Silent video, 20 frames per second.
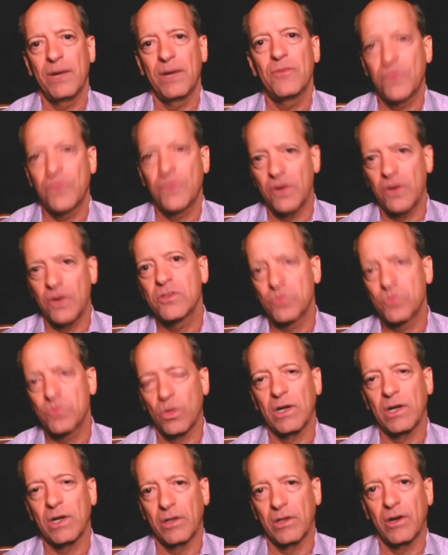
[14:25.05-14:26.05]
but
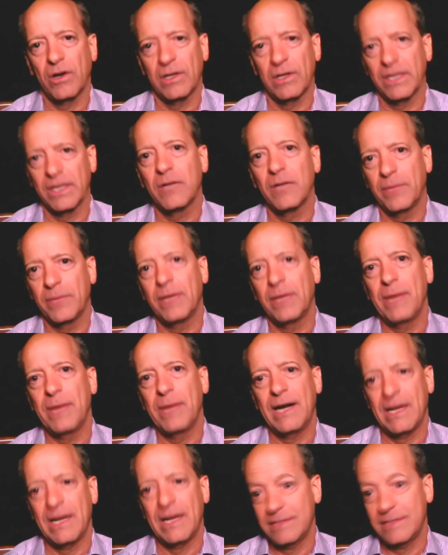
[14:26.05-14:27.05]
folks want to learn a little bit
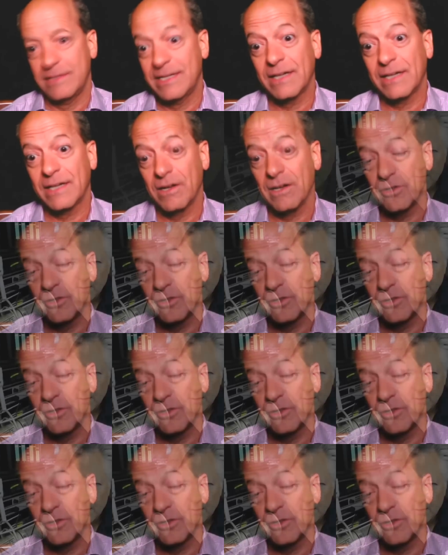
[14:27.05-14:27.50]
about how the